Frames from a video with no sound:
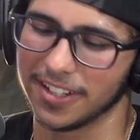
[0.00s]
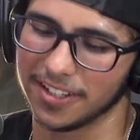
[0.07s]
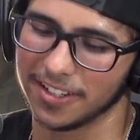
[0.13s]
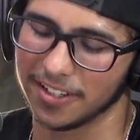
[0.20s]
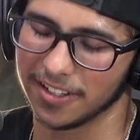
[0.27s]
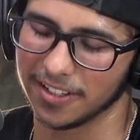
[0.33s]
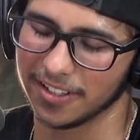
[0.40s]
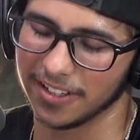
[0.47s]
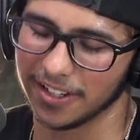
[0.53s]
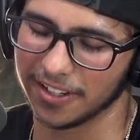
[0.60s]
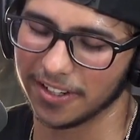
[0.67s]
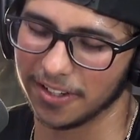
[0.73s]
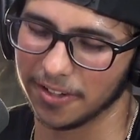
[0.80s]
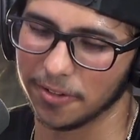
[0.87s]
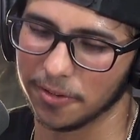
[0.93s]

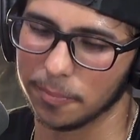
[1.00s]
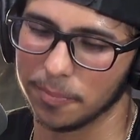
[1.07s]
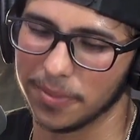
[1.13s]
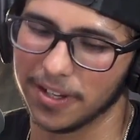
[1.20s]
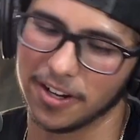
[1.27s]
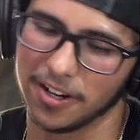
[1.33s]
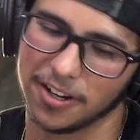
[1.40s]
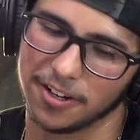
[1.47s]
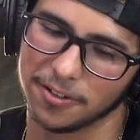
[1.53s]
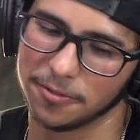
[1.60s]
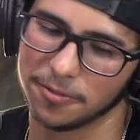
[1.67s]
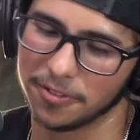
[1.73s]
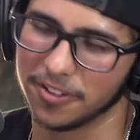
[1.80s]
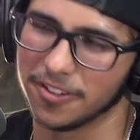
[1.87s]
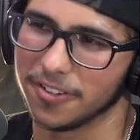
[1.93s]
it played out,
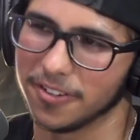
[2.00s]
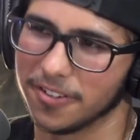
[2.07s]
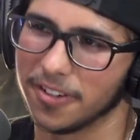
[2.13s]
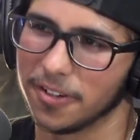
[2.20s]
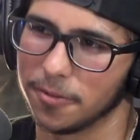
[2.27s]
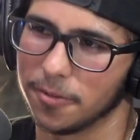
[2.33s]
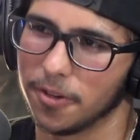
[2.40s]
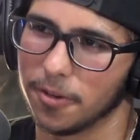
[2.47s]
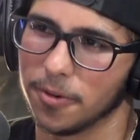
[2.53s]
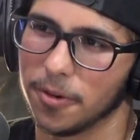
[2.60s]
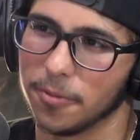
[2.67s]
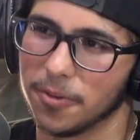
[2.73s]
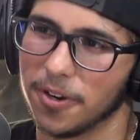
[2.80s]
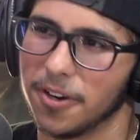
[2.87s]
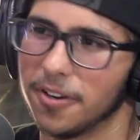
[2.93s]
you know, it went
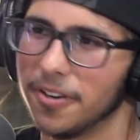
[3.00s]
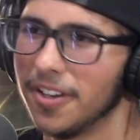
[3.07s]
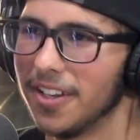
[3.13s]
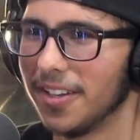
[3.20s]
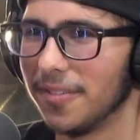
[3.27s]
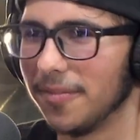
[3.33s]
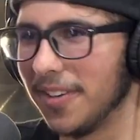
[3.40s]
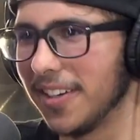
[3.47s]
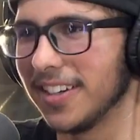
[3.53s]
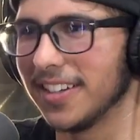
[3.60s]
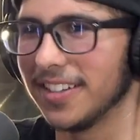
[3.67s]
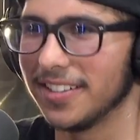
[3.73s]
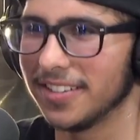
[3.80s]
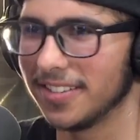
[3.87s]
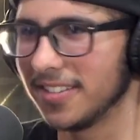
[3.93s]
well
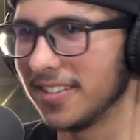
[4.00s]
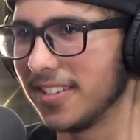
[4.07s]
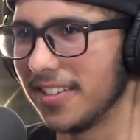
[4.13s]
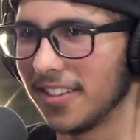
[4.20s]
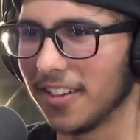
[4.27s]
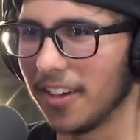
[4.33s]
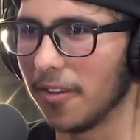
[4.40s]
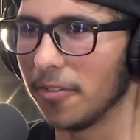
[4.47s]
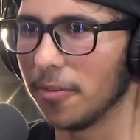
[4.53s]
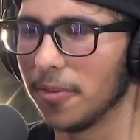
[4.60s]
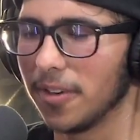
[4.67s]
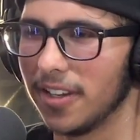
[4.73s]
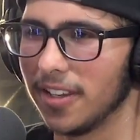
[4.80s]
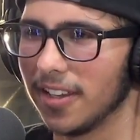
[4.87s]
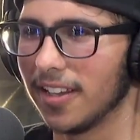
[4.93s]
because
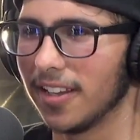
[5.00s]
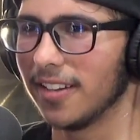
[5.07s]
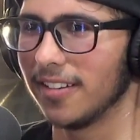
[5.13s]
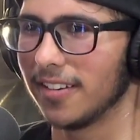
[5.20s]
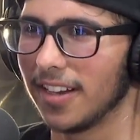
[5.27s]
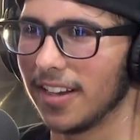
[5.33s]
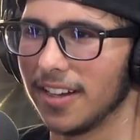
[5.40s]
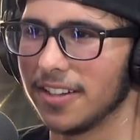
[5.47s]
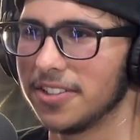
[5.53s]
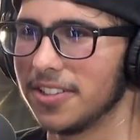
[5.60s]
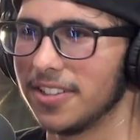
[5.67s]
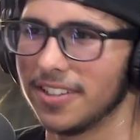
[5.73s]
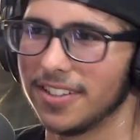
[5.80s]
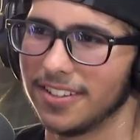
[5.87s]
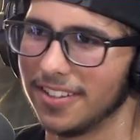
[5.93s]
everybody that got
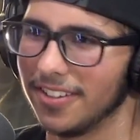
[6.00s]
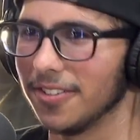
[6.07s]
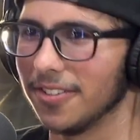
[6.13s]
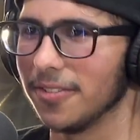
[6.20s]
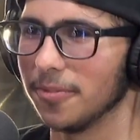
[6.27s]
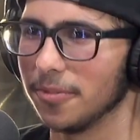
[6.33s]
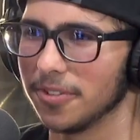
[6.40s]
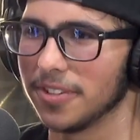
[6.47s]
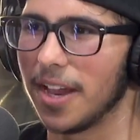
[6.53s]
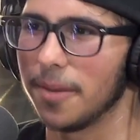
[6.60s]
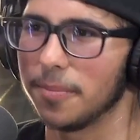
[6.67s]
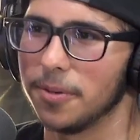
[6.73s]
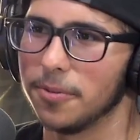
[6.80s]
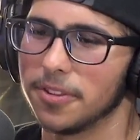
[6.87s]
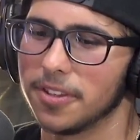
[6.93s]
shit, you know, was
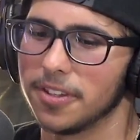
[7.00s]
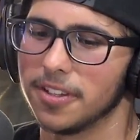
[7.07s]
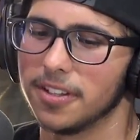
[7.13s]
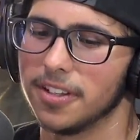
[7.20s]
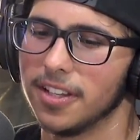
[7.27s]
happy with it.